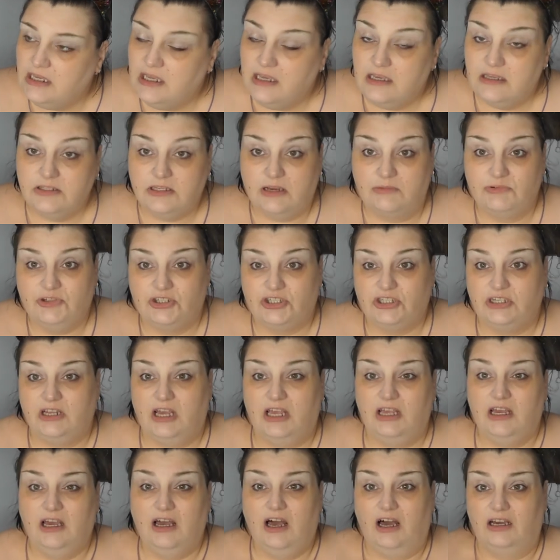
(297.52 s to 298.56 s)
So I'm just
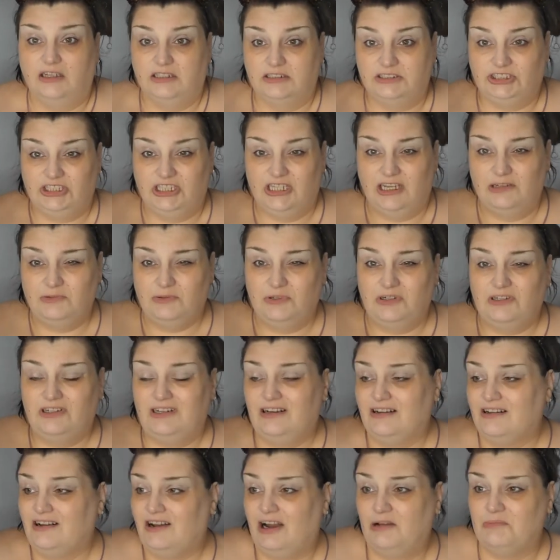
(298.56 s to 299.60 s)
like, oh, do you know what?
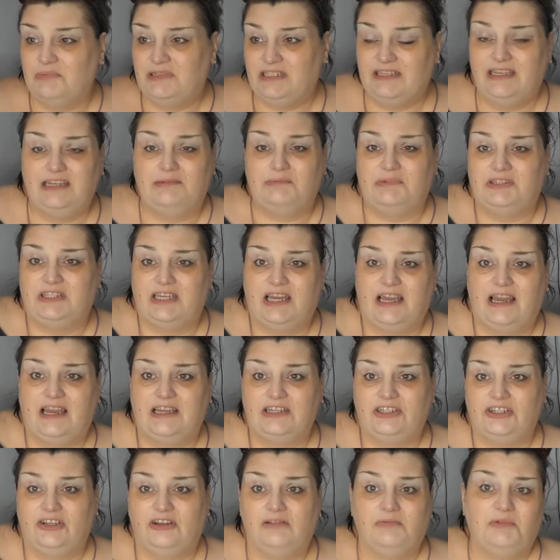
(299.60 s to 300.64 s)
I can't be dealing with that
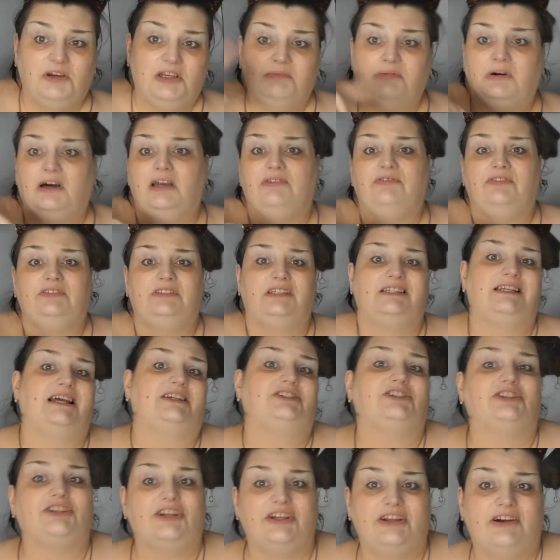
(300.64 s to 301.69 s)
attitude. I'm going to buy it from
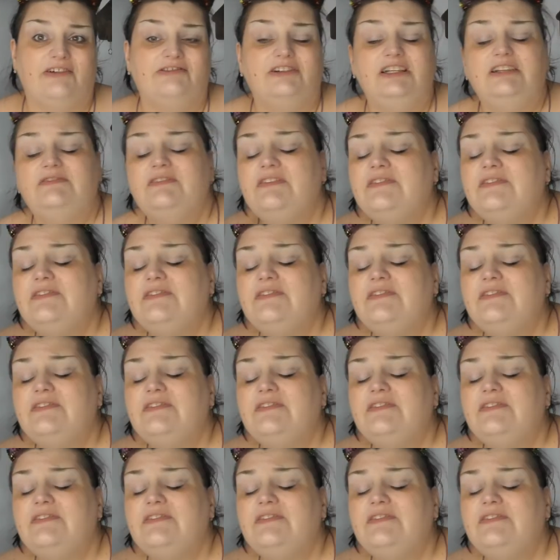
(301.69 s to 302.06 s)
Natasha Denona even